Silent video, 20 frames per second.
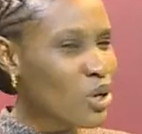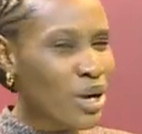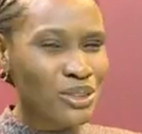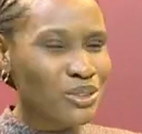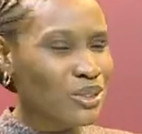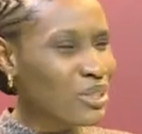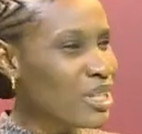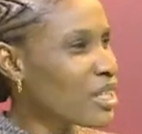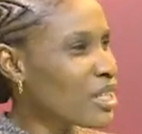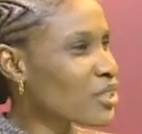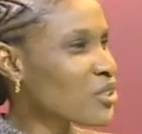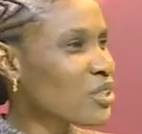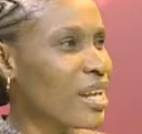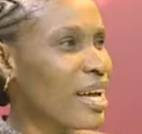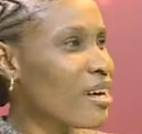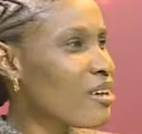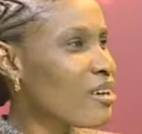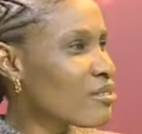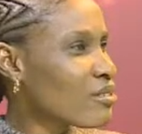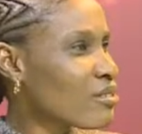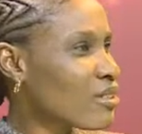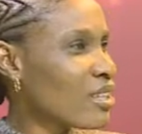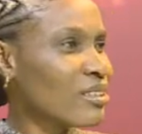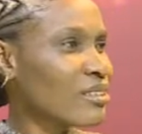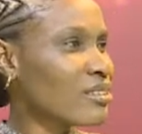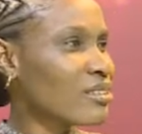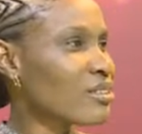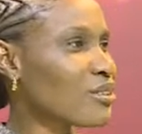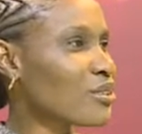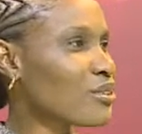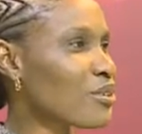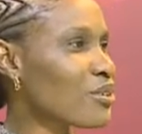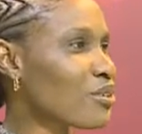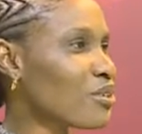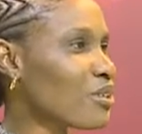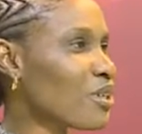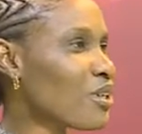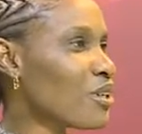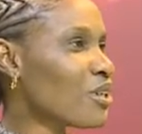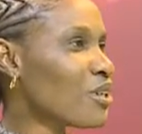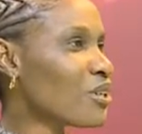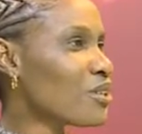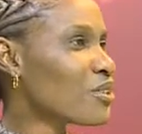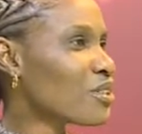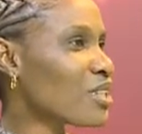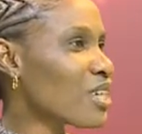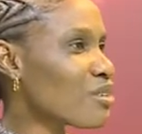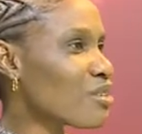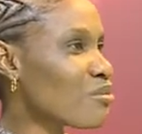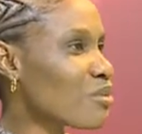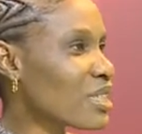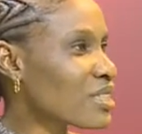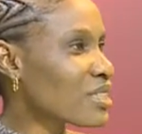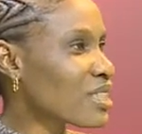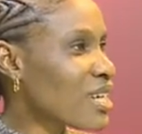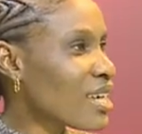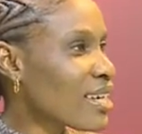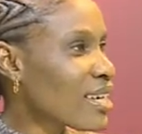education health and you know he, he, he,